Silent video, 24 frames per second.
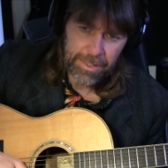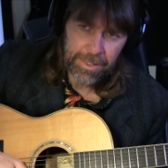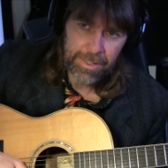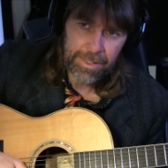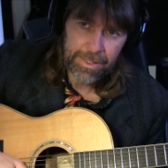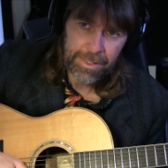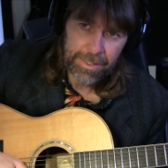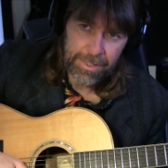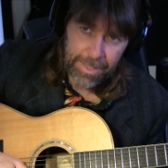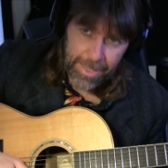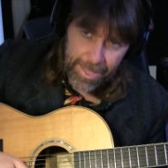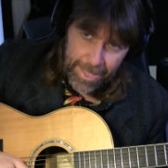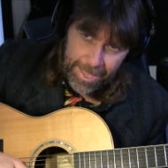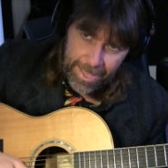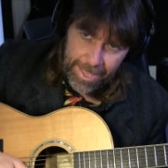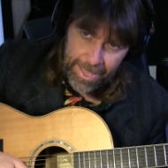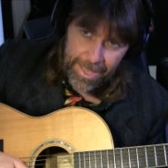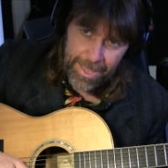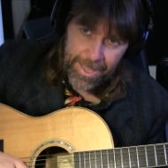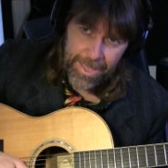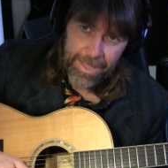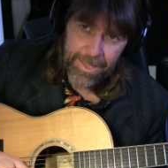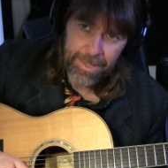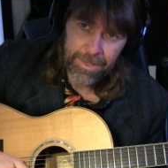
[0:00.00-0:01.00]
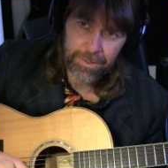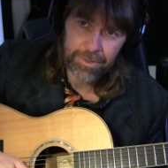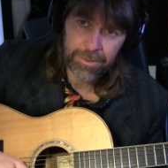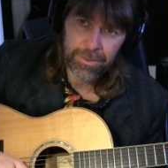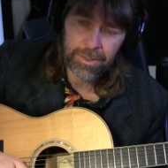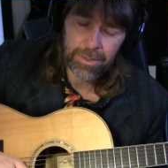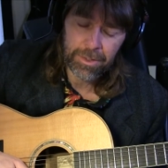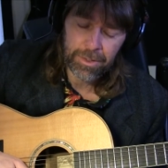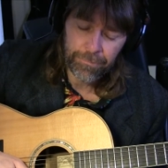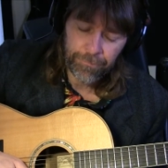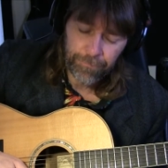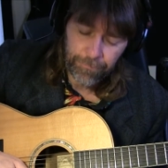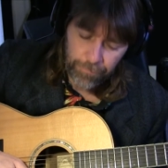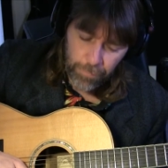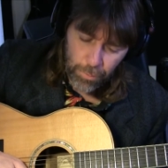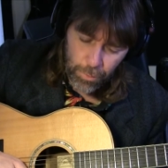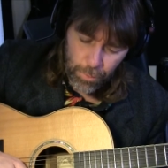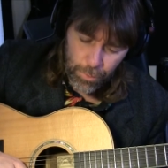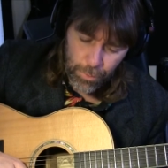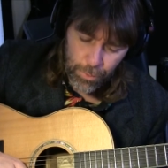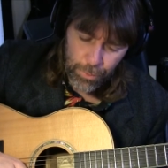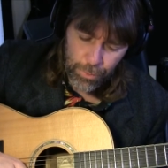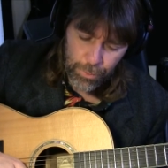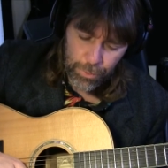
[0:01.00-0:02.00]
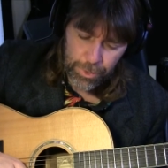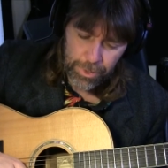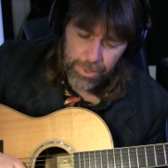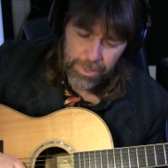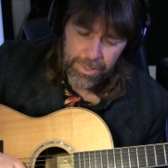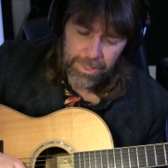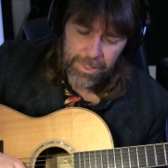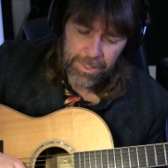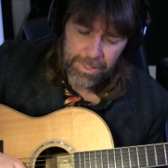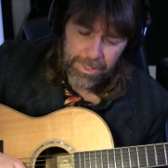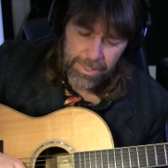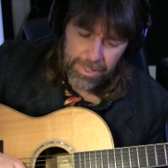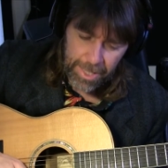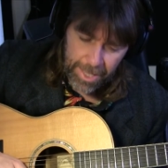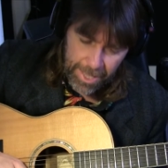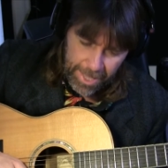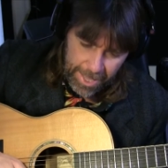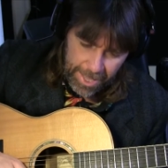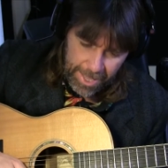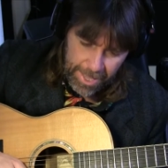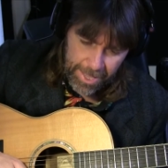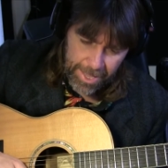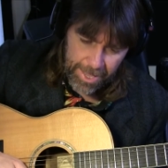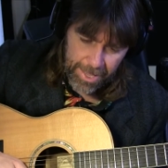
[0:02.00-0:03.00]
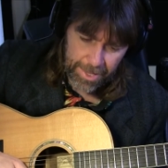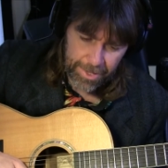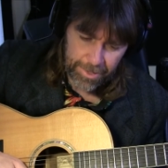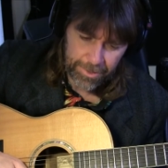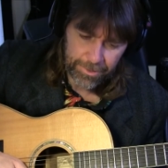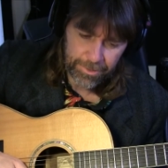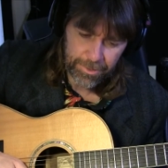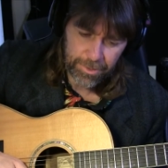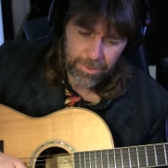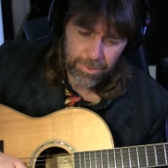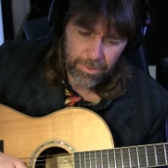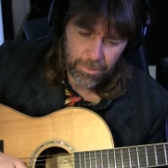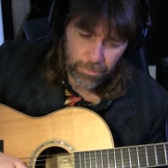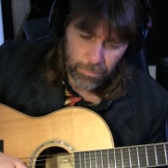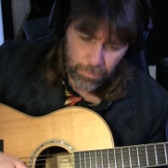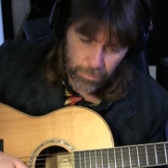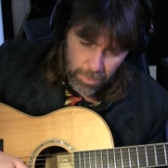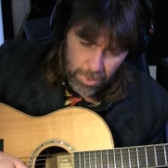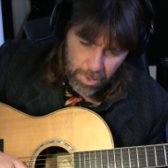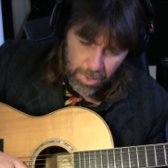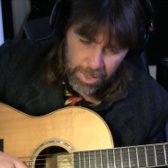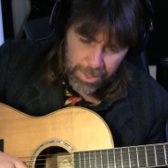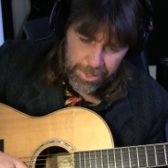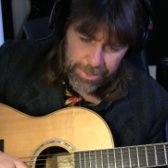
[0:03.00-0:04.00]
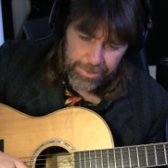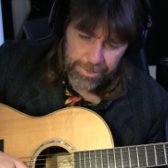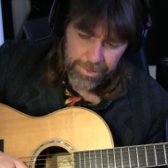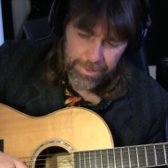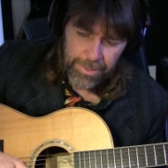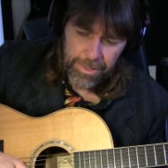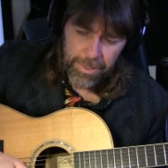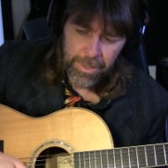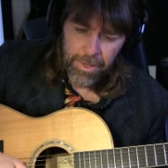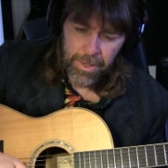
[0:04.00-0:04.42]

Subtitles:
E and 4 E and 1,